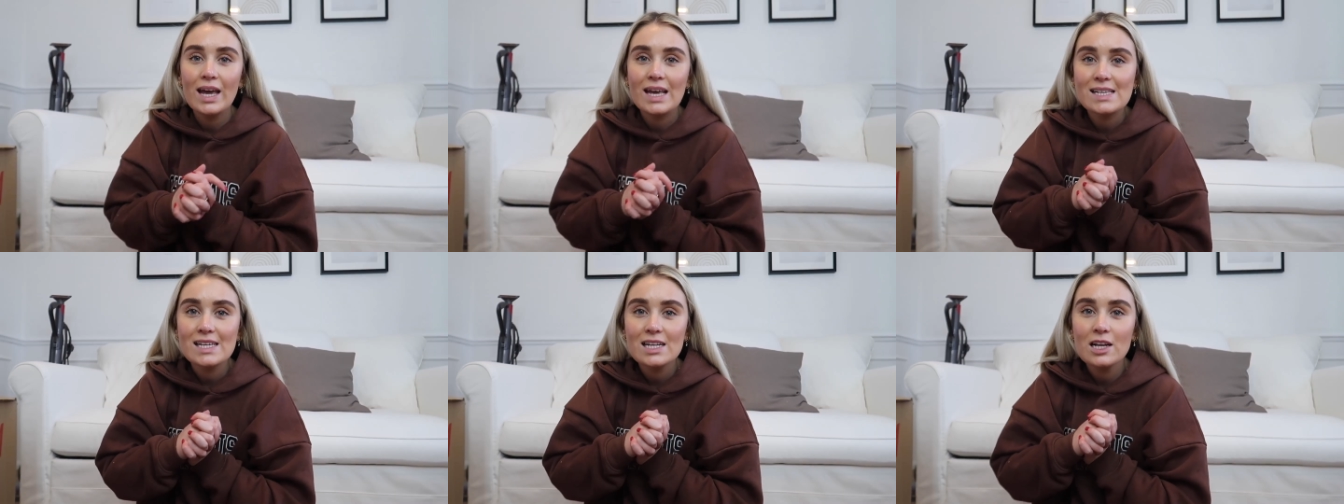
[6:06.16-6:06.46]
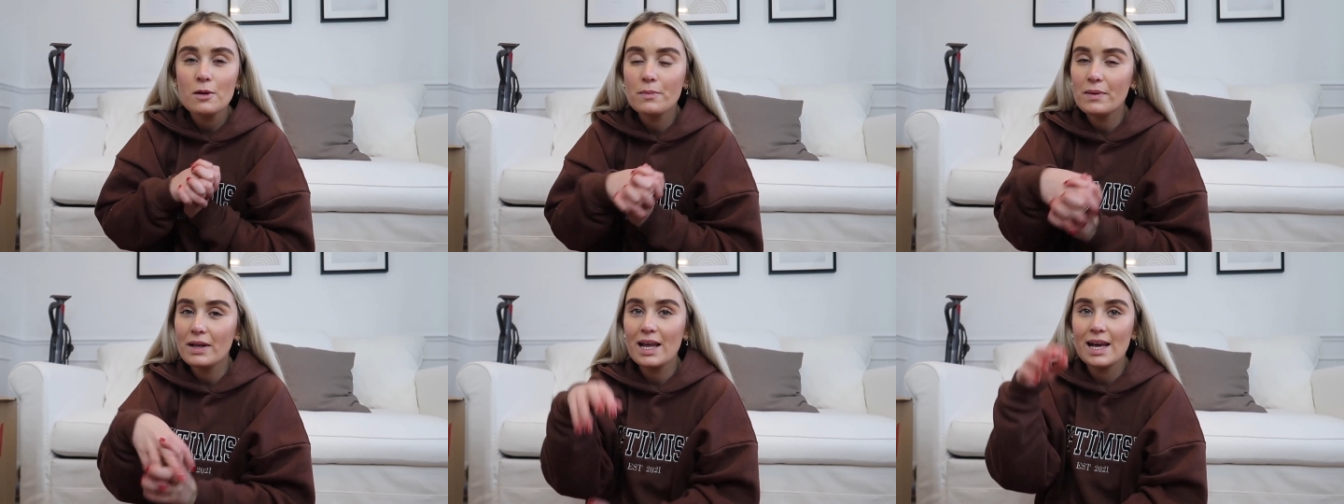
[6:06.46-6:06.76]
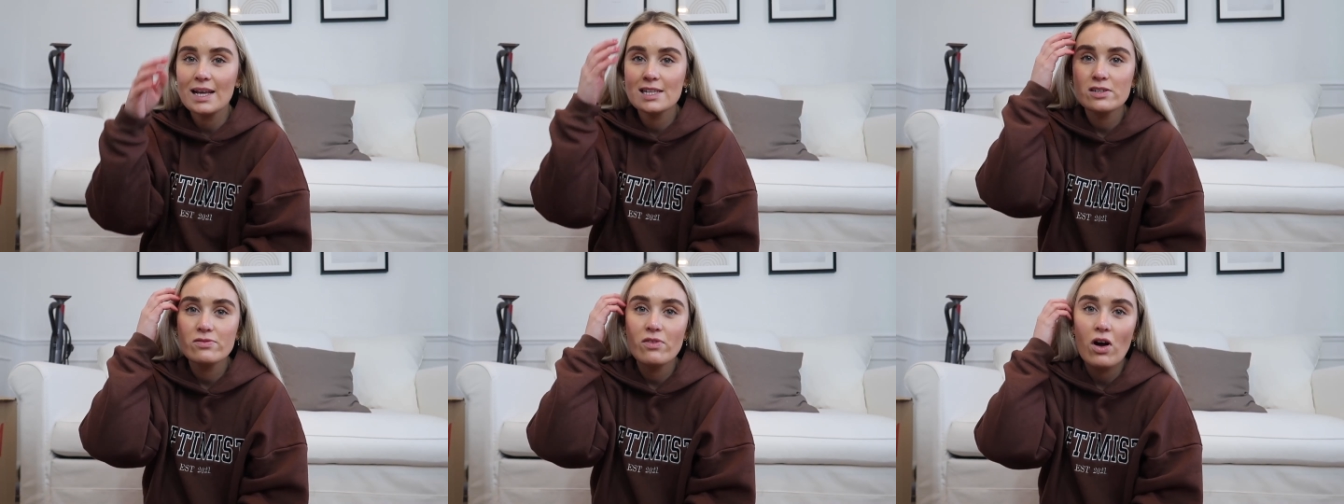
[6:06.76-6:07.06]
it is a little bit
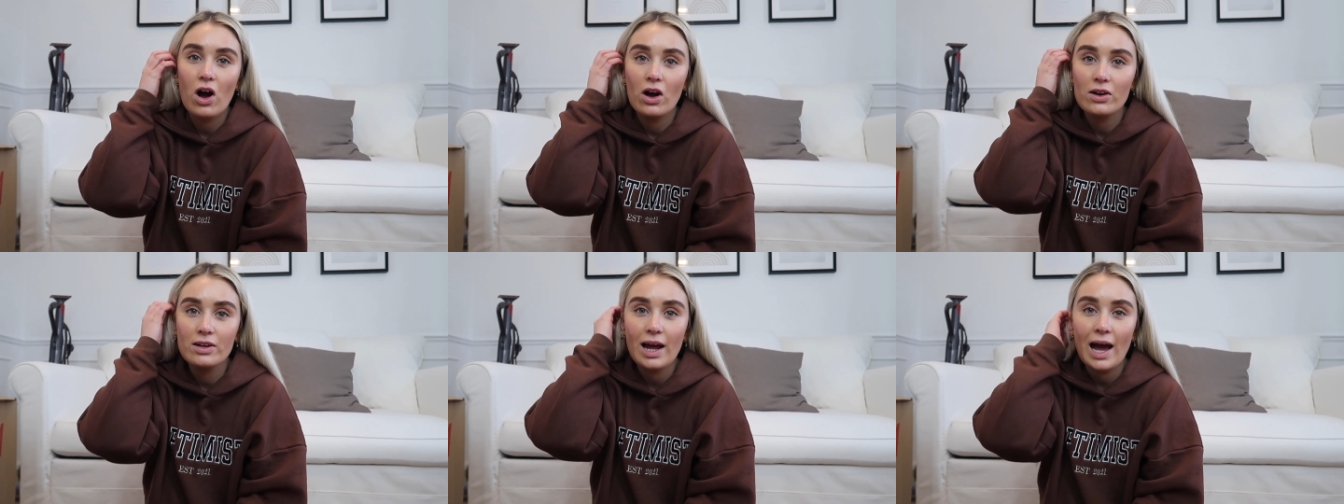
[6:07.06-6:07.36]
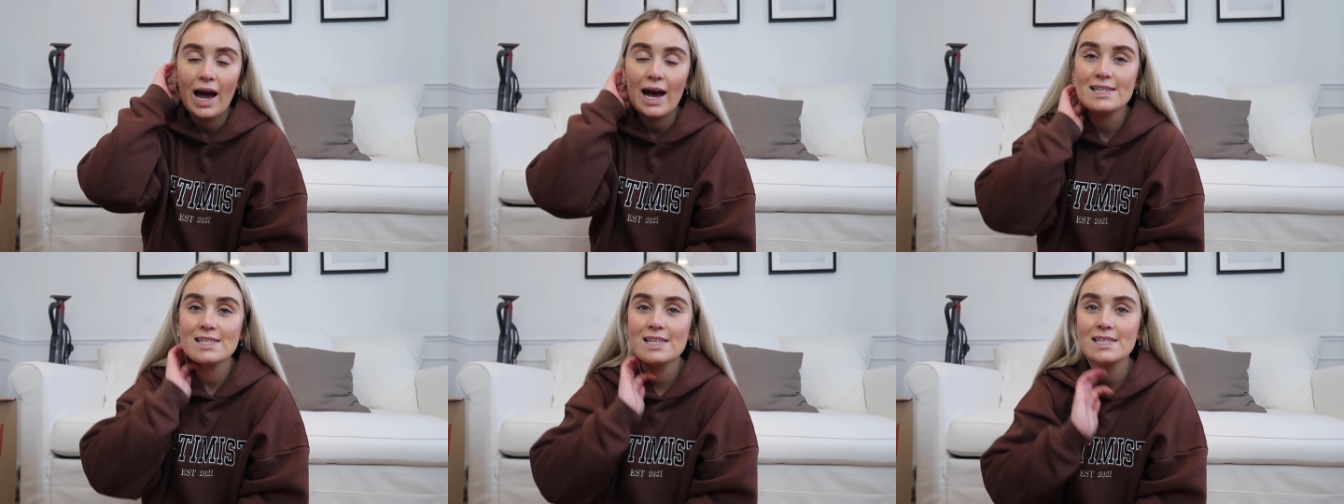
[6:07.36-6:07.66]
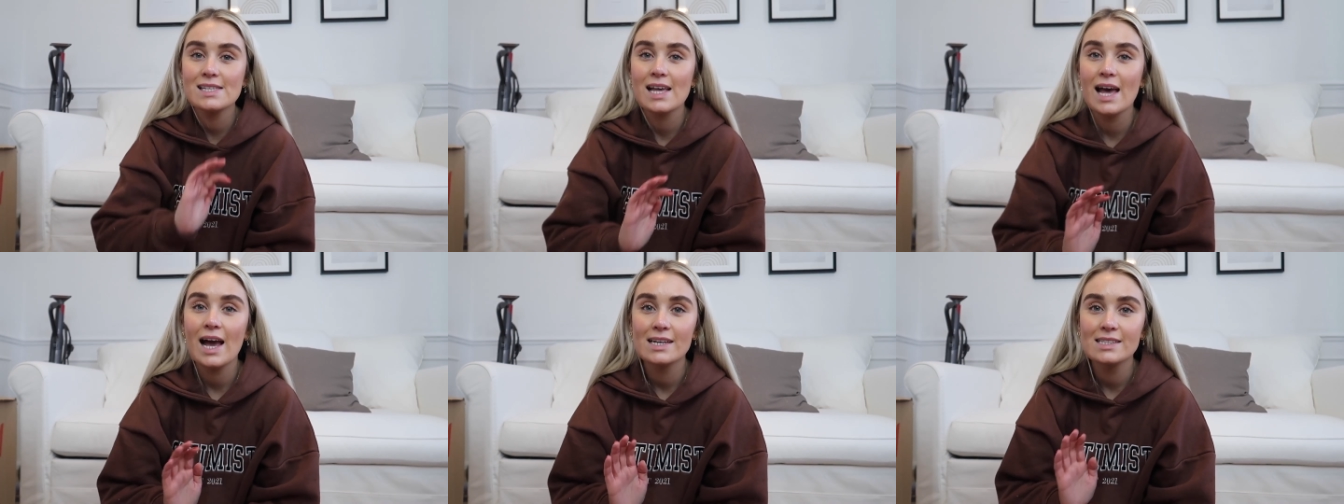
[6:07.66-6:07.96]
later on. As I
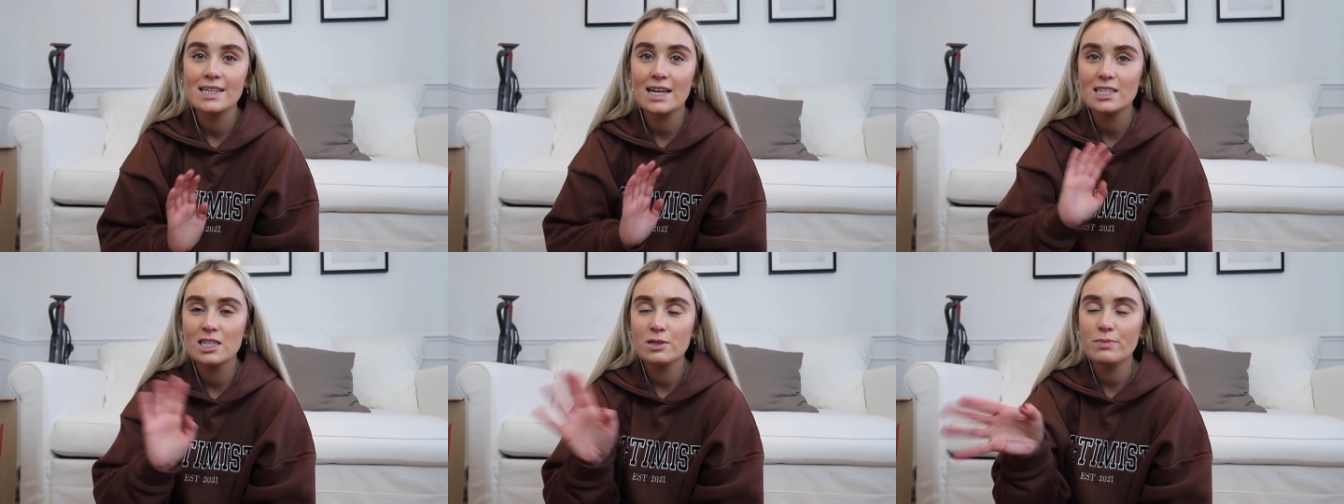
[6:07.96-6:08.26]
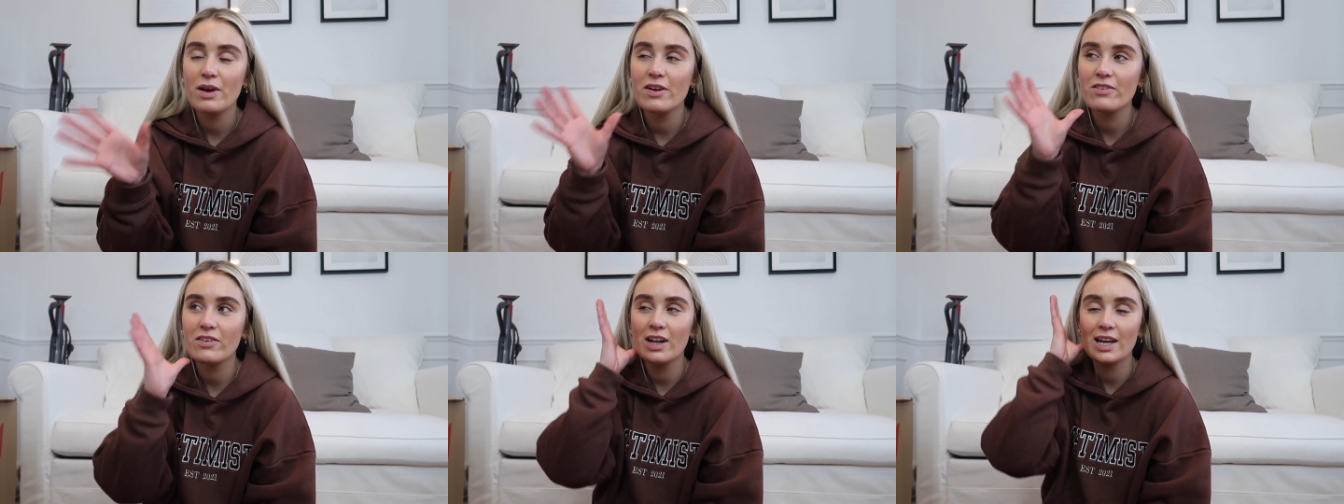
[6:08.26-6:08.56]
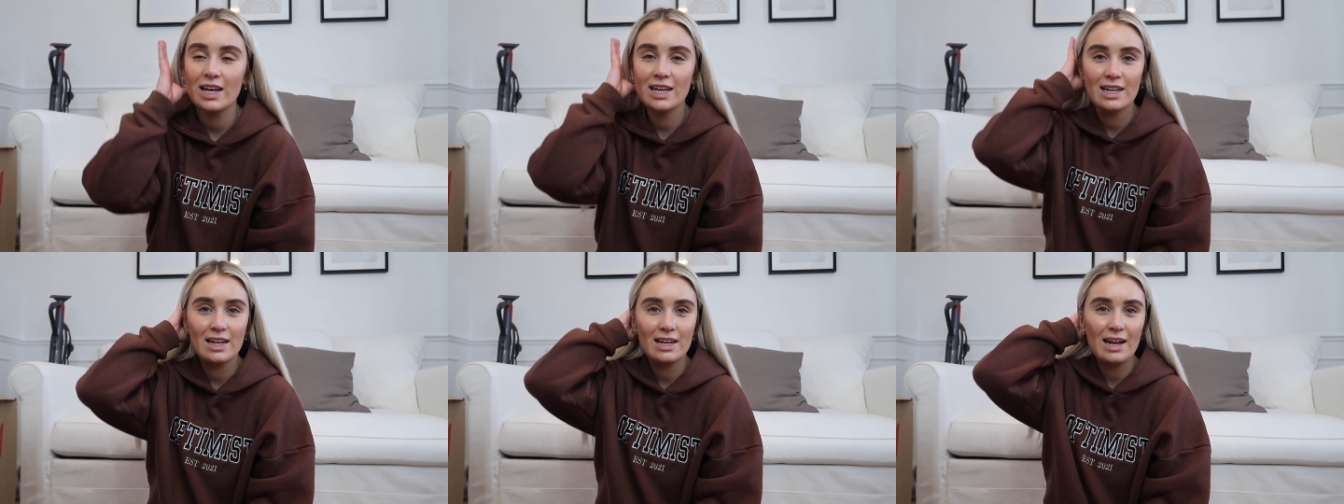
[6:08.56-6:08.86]
said, I did a bit of
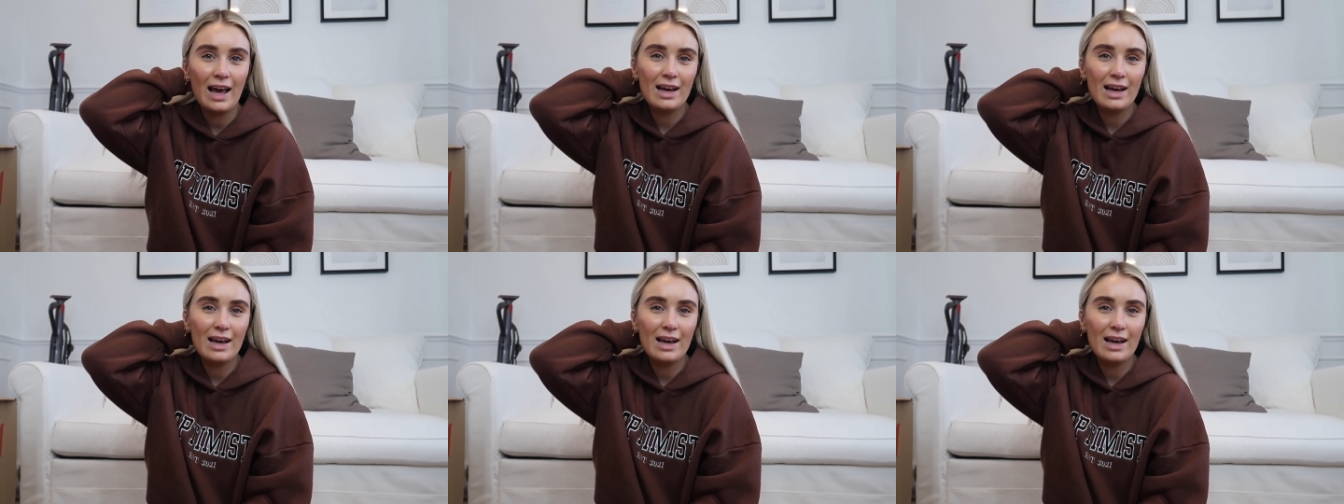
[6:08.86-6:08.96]
cleaning.